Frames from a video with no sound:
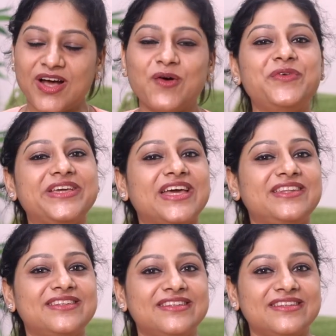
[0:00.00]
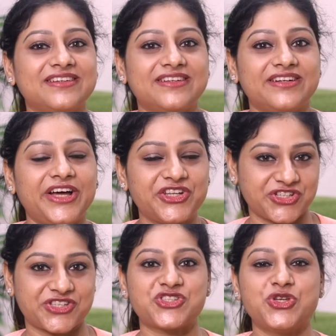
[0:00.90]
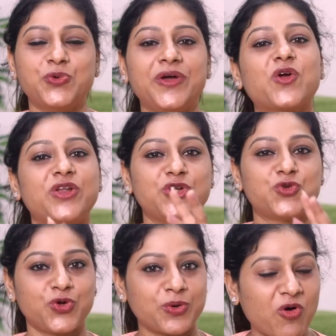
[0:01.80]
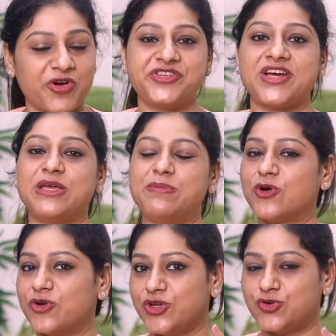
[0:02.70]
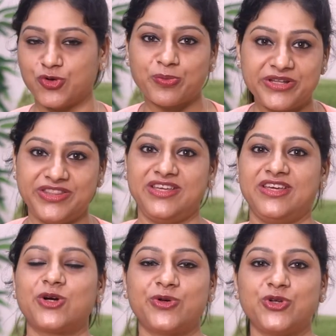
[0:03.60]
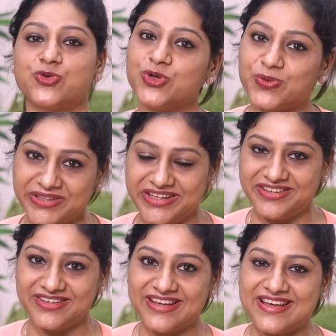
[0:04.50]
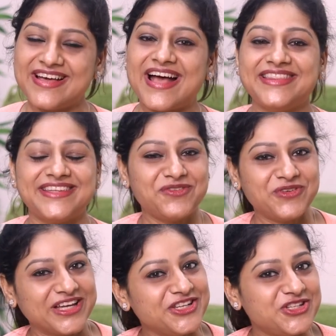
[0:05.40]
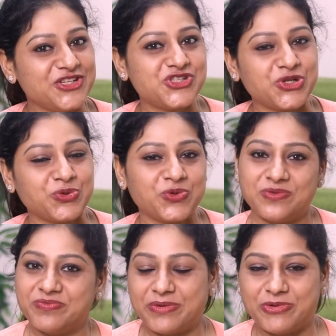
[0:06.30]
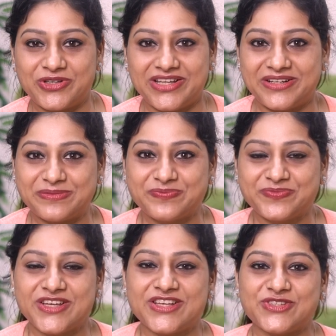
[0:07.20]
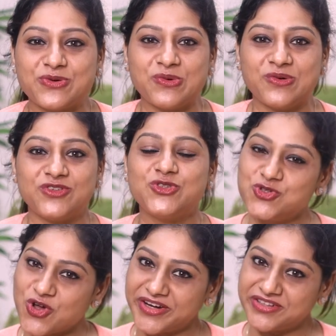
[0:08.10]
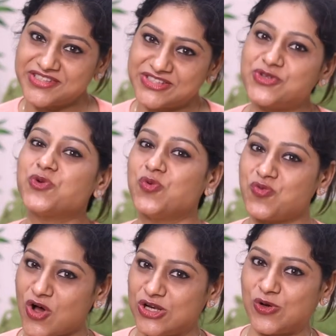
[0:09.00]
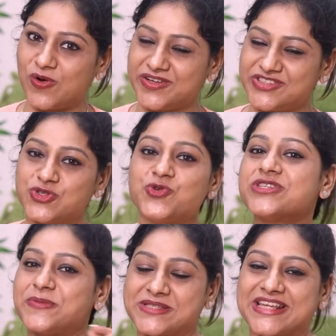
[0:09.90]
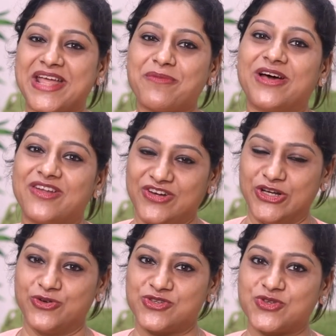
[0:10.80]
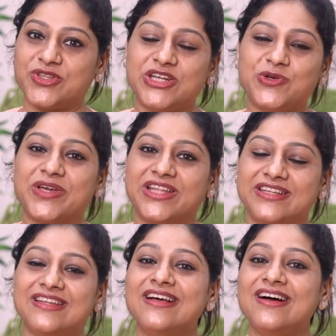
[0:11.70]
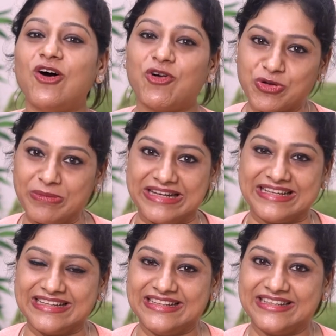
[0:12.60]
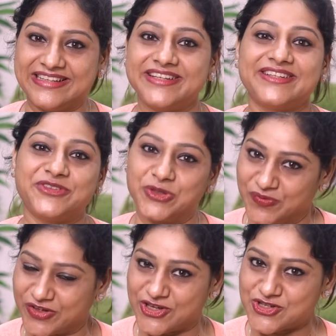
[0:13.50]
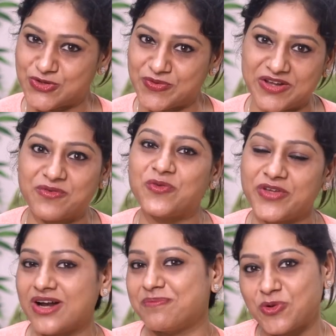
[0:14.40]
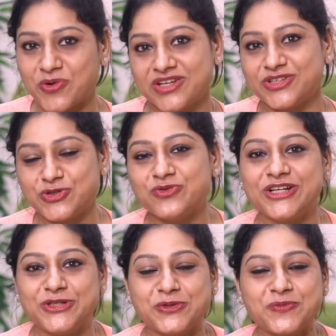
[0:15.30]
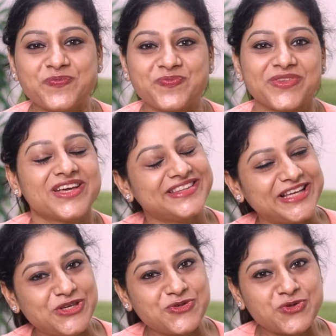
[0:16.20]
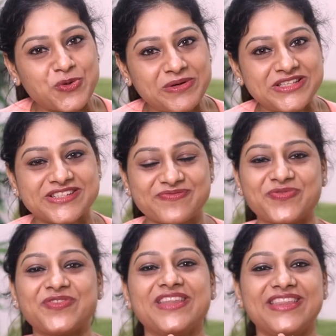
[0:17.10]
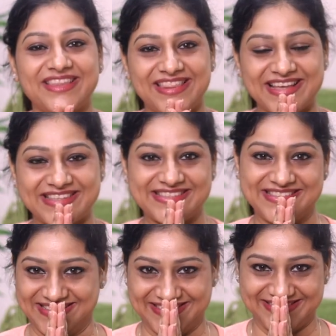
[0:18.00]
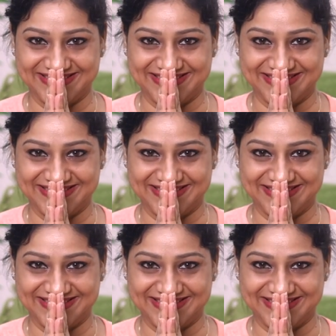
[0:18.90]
We can adjust you according to your body type, according to your breathing, according to your need, and then we can teach you about that. So do join us, do follow us, do subscribe our videos so that you can automatically get a notification whenever we are uploading a new video. Thank you so much. Nice.